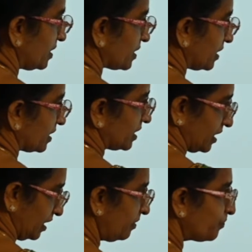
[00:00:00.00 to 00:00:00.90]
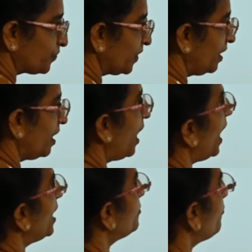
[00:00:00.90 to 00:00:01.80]
C D.
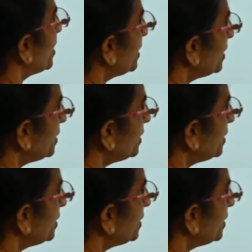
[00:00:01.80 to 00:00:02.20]
And what are